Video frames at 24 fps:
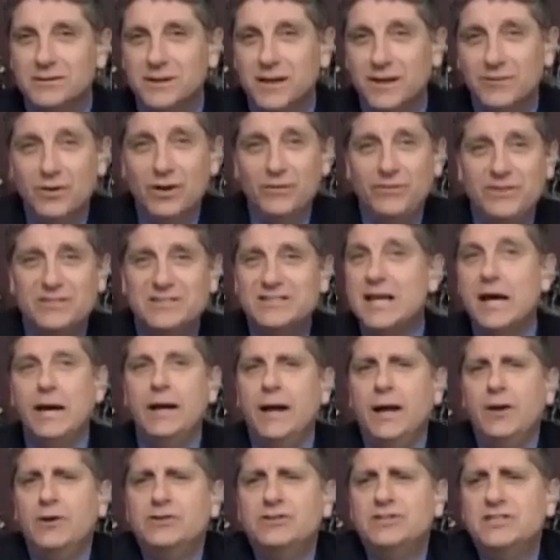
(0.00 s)
even if it's
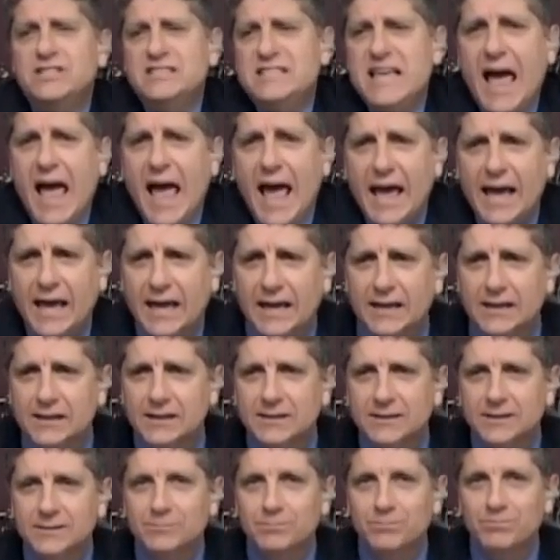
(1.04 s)
$10 a day,
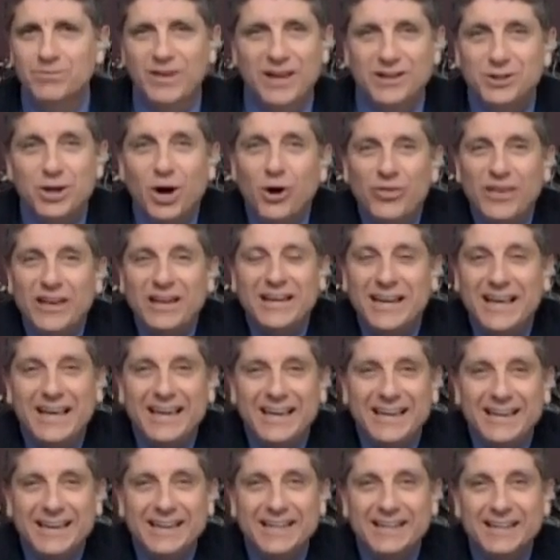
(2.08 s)
that's all they
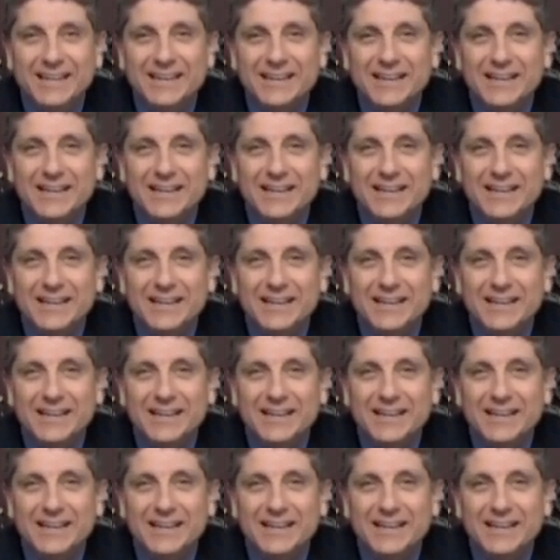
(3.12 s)
need.